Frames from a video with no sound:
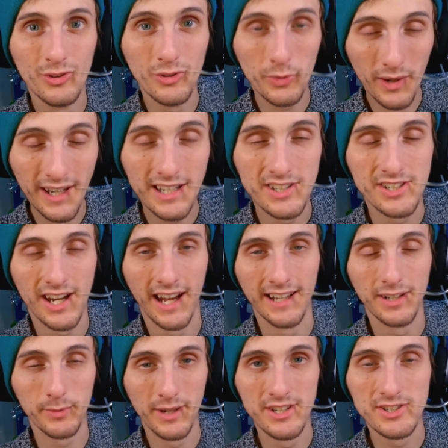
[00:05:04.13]
Twitch at
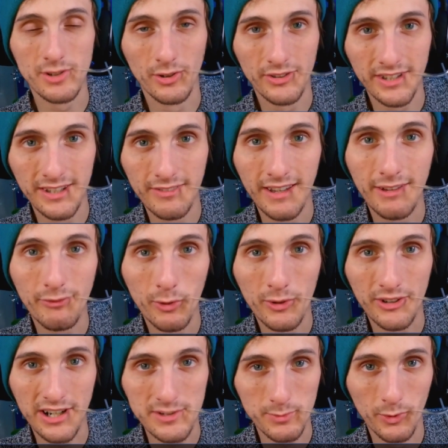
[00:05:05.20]

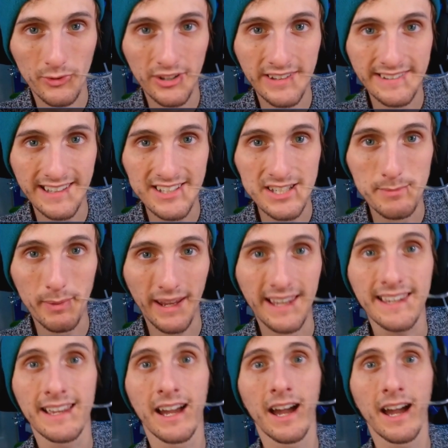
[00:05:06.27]
twitch.tv/WallsiesTGP.